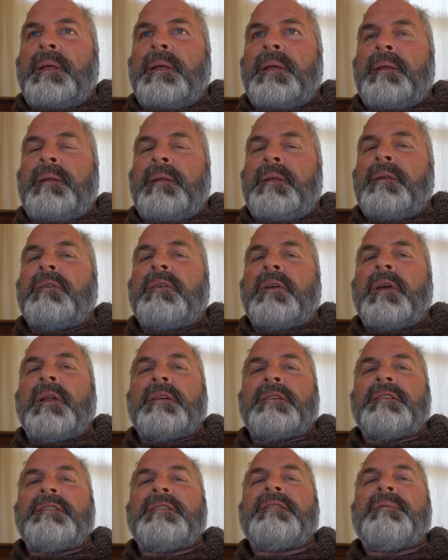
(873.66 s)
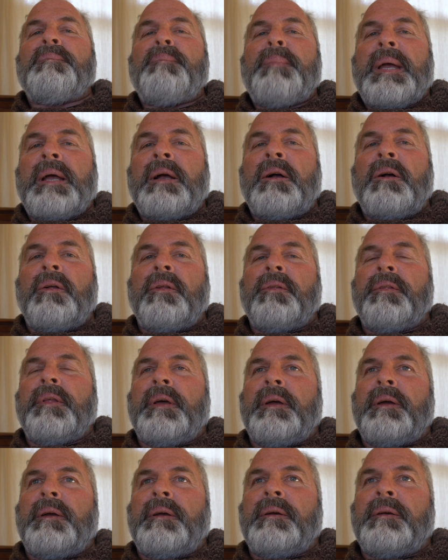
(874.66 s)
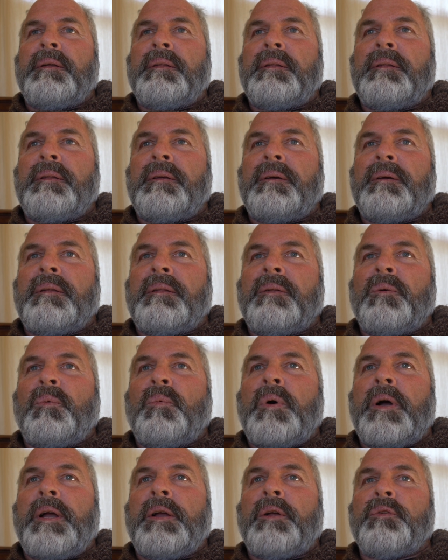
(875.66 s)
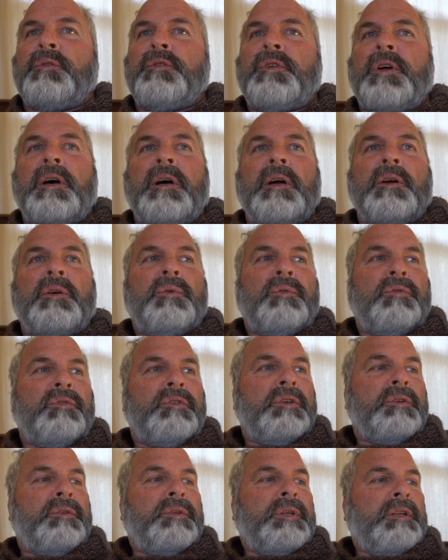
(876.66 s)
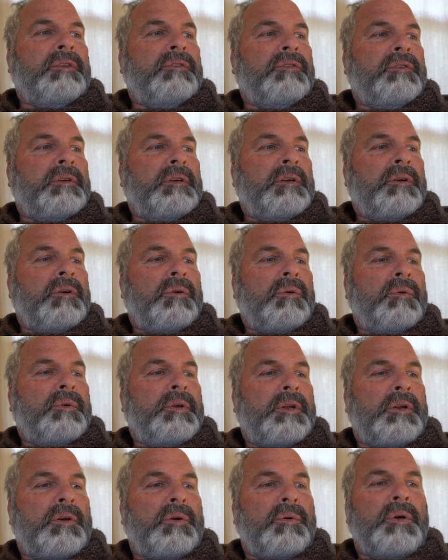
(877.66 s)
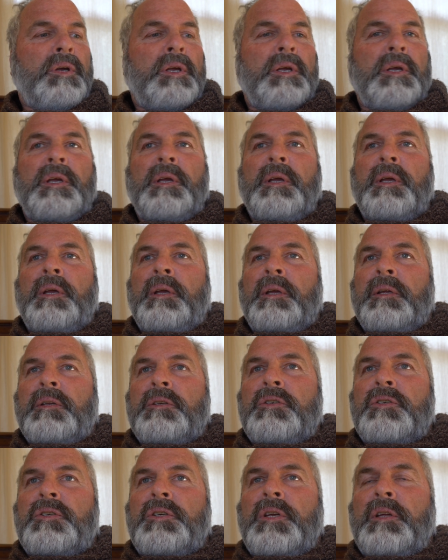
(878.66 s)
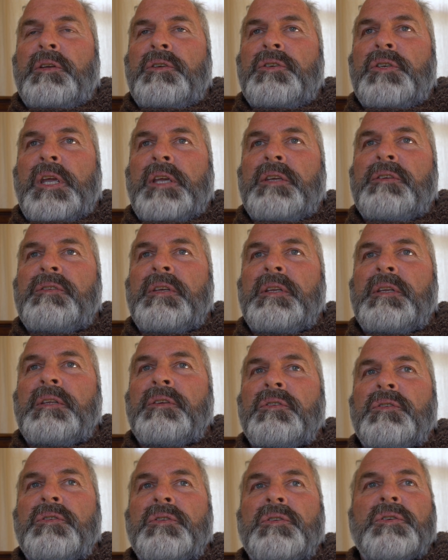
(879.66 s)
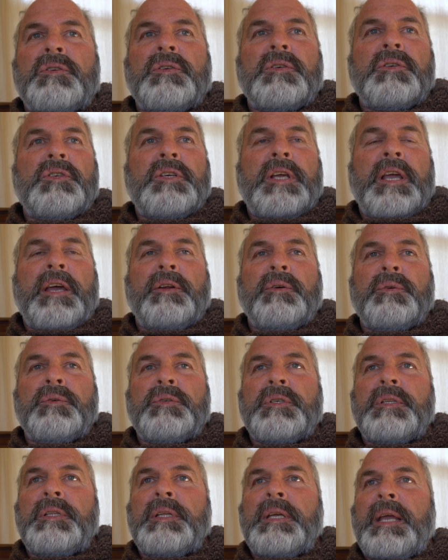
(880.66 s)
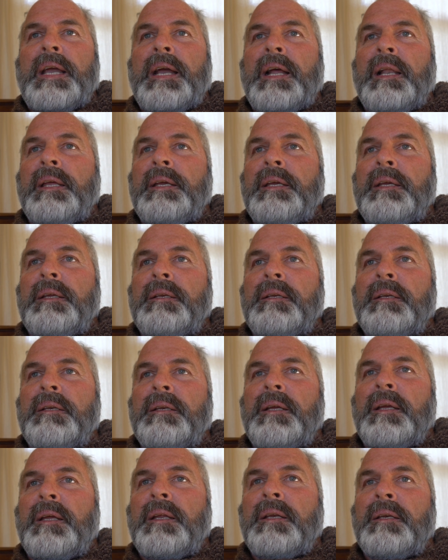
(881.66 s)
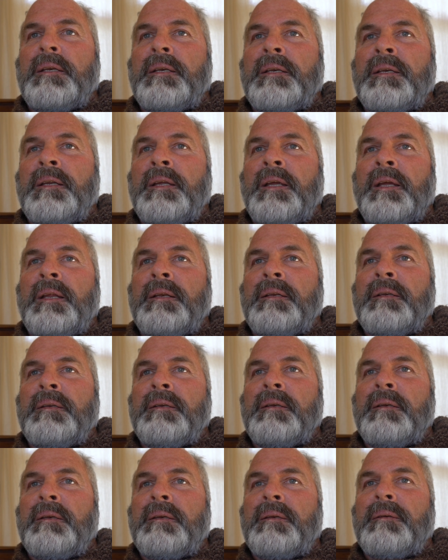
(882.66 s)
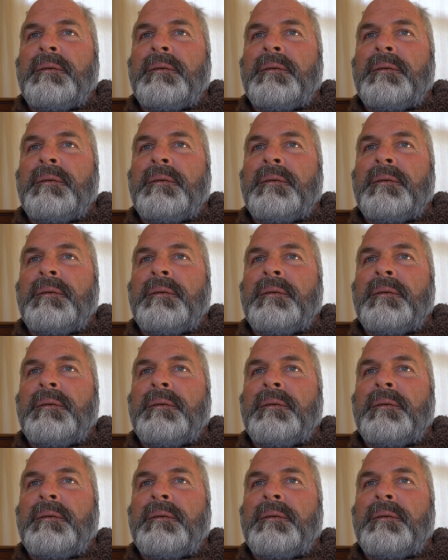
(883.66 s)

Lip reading: is gonna smell the wild dog who still needs to go, chasing his shadows in the alley, and